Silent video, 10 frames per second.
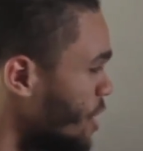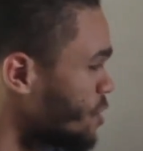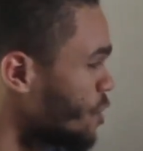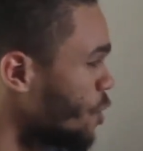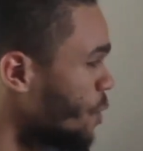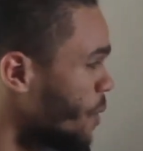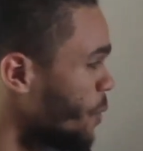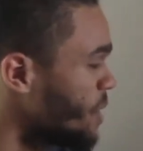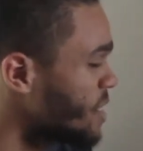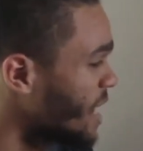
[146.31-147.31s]
So
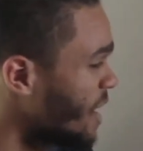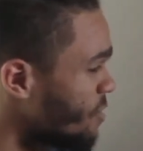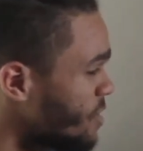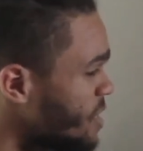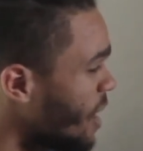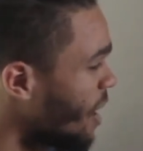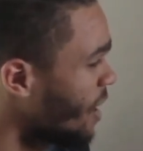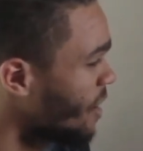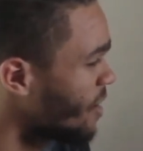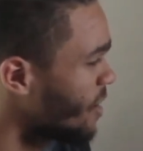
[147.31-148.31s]
we just have ta